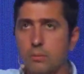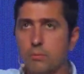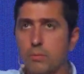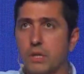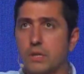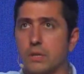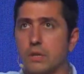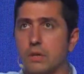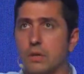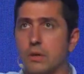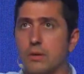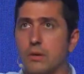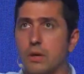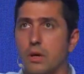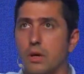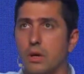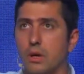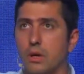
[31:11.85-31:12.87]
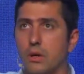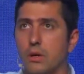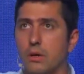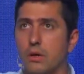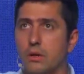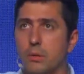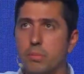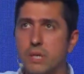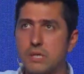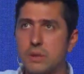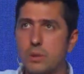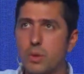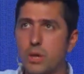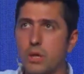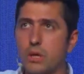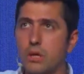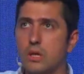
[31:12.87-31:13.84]
But the best
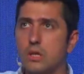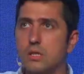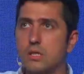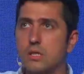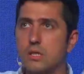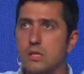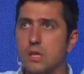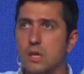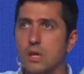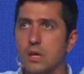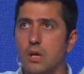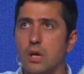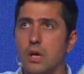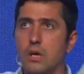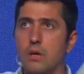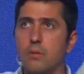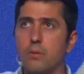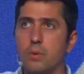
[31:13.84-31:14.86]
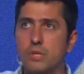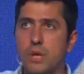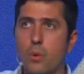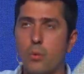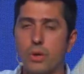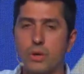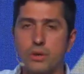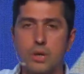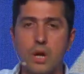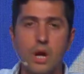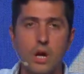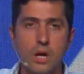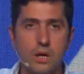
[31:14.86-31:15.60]
way is if someone